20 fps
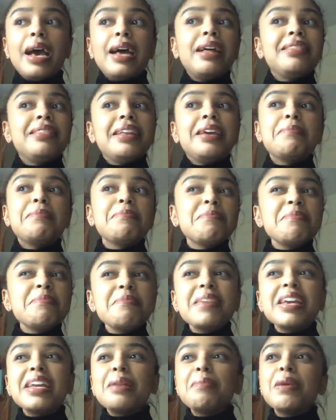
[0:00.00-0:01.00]
Like
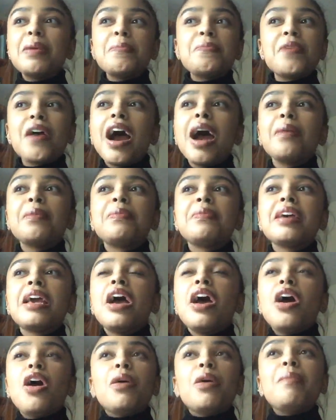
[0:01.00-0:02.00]
minimum probably,
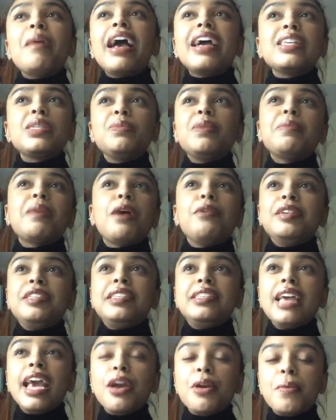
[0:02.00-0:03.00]
or maximum I would
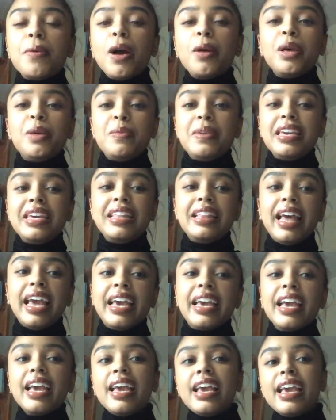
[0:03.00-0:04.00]
stay would probably be
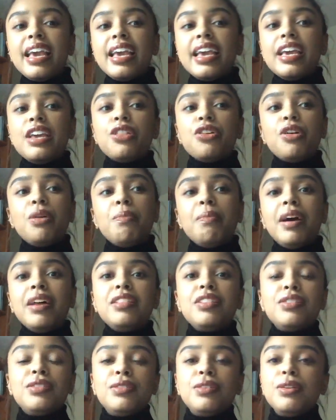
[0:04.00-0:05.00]
like either a
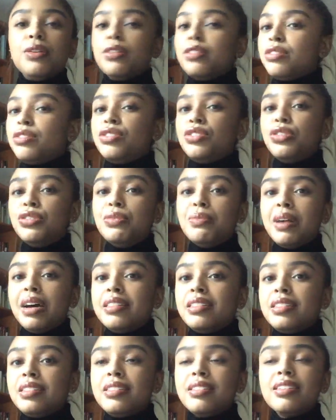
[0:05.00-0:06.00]
month or 2
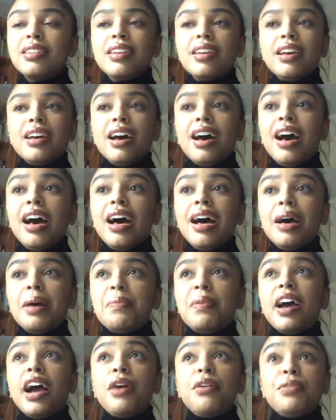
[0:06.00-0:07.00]
months. But
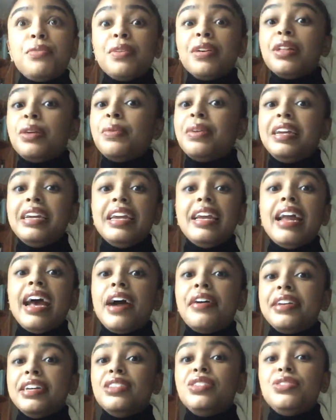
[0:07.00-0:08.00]
I would really want to get
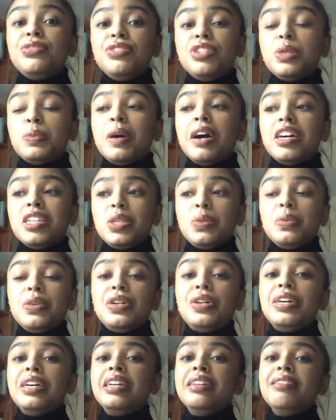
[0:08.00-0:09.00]
out as soon as
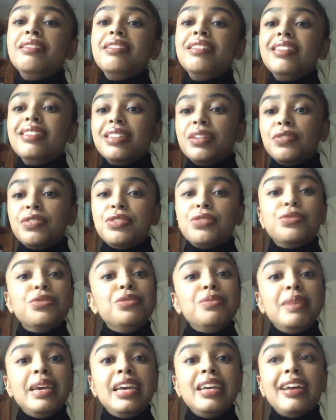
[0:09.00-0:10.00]
possible and live with a
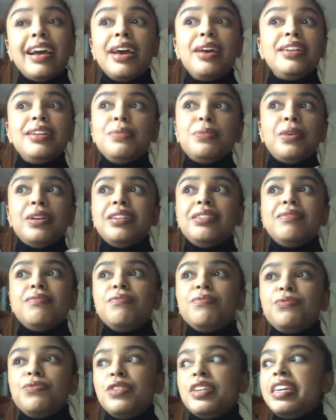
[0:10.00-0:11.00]
roommate. I didn't want to
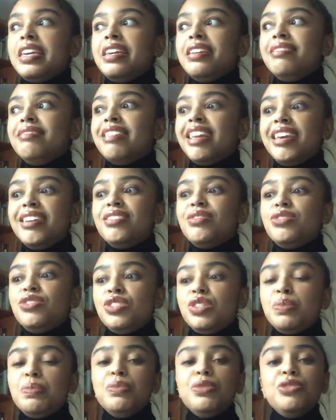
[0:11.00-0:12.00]
freaking like
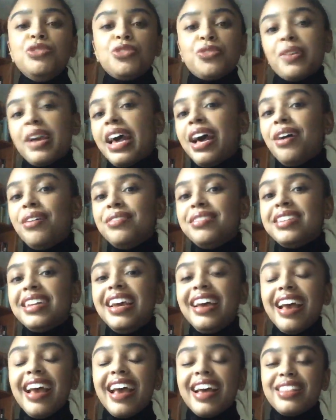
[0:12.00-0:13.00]
just mooch around
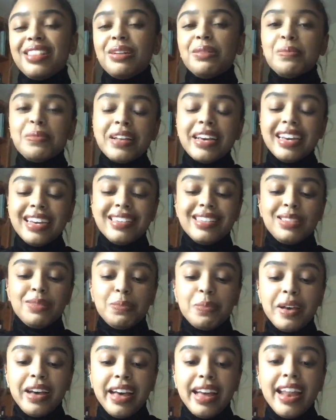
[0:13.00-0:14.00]
at their place.
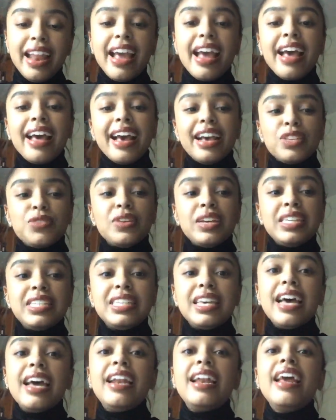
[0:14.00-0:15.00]
But that's what I
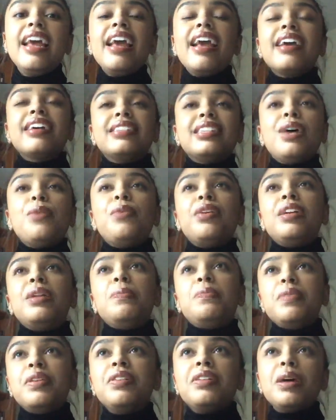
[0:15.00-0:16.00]
said, because I wanted to
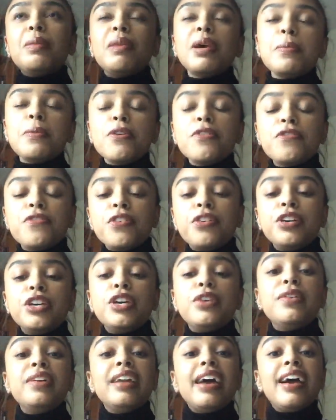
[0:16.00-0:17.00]
build up my
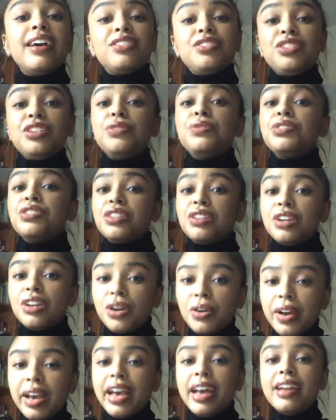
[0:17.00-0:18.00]
portfolio, and actually I was going to
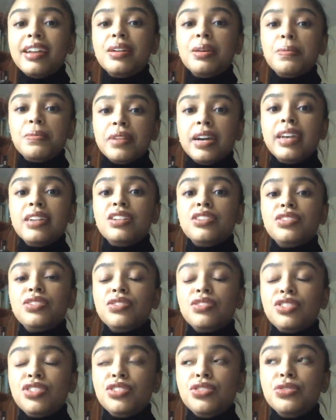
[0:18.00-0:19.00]
go ahead and apply
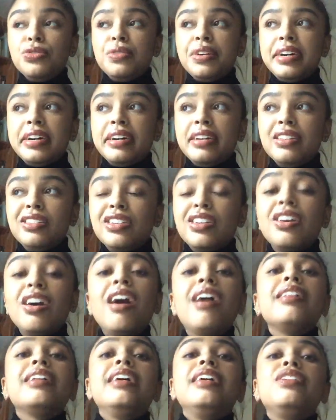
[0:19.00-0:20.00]
to
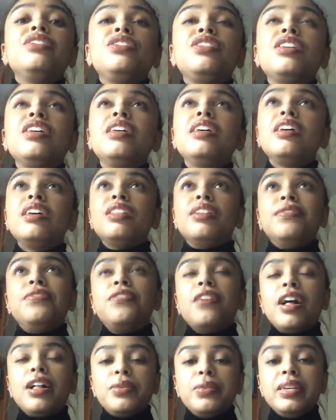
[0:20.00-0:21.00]
college the
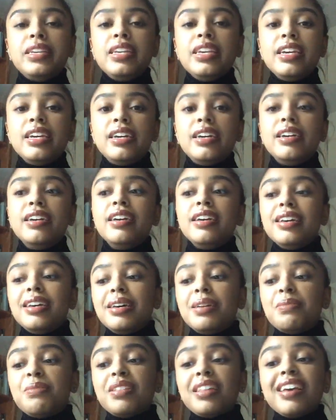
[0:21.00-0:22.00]
following year.
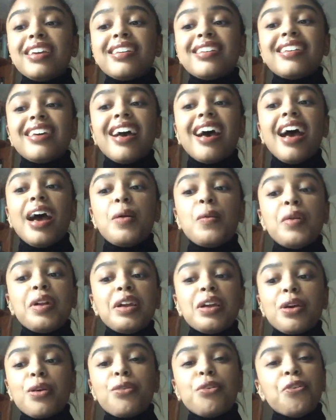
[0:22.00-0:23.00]
But like I want
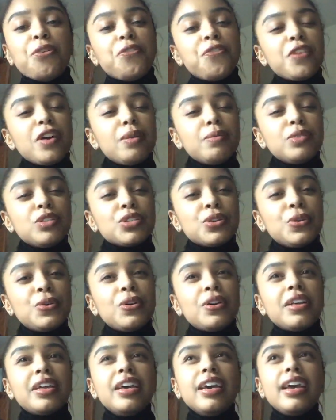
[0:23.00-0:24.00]
to go to a film
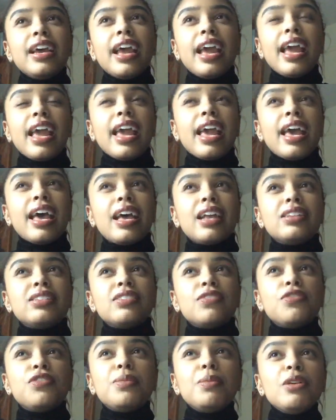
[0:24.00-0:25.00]
school, and
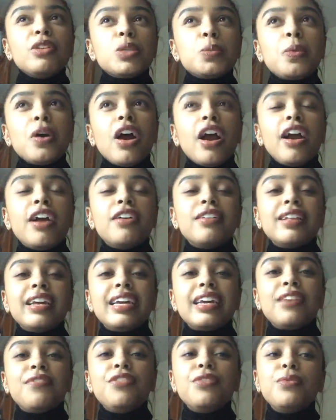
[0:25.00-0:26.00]
for the most part,
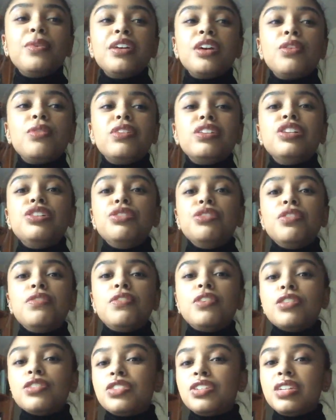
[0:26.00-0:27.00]
like if you want to go to
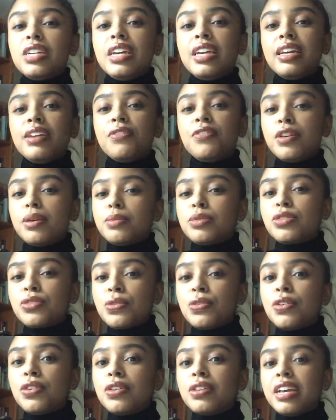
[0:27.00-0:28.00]
university film
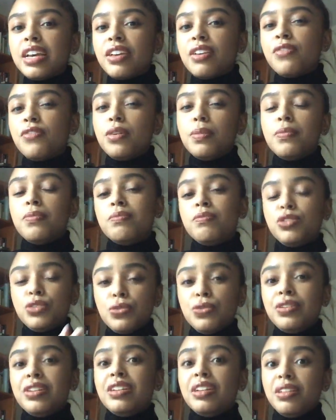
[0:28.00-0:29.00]
school, like a film
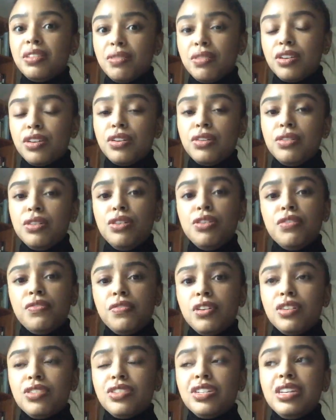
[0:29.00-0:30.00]
school and go to
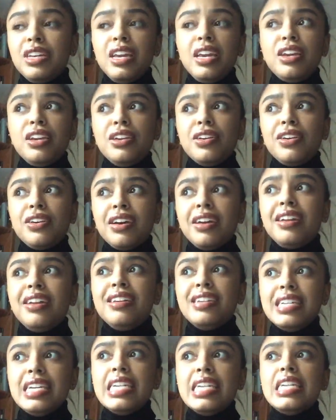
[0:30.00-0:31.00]
university, you're going to
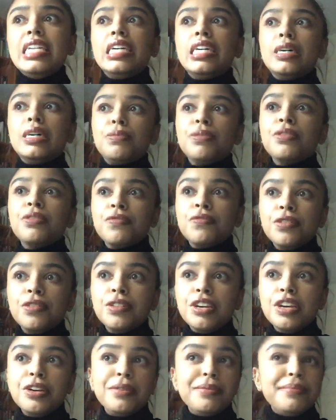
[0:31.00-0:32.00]
need a
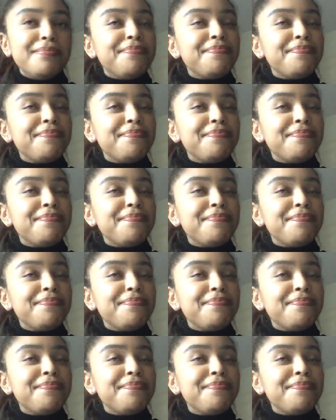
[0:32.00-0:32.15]
portfolio